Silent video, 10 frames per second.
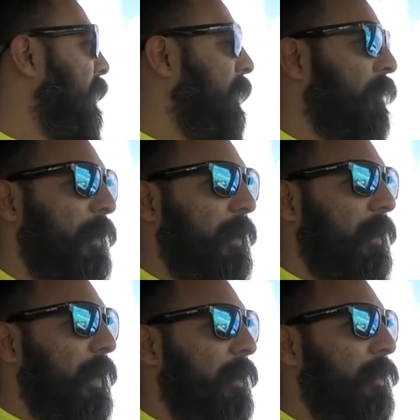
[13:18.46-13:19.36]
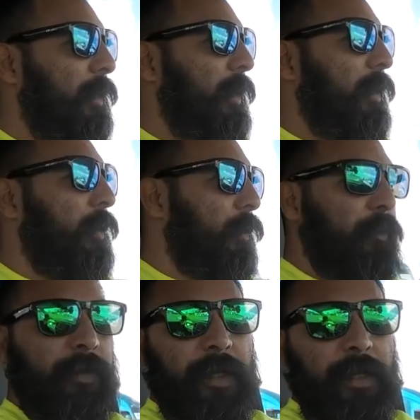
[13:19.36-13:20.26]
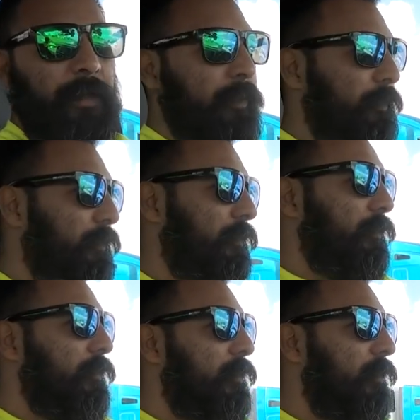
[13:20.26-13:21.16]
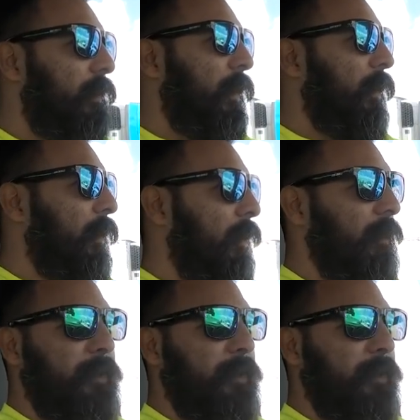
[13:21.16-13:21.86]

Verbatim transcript: figure out the routine on the